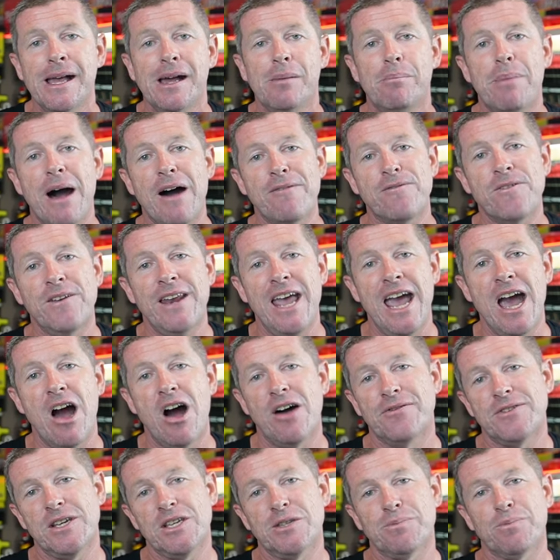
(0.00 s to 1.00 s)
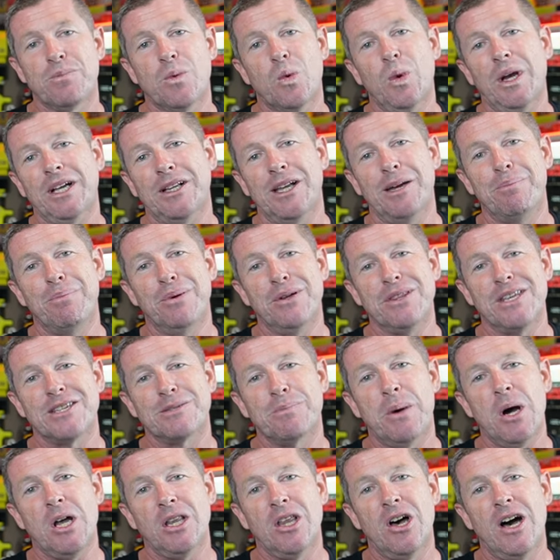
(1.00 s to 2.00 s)
but for now, I've just quickly put the
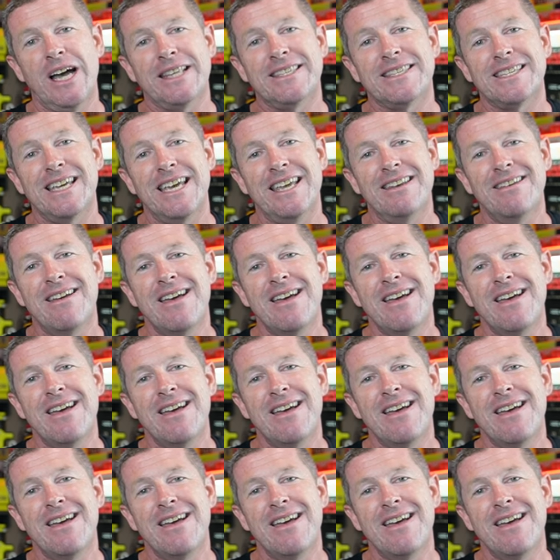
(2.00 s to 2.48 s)
spotlights in.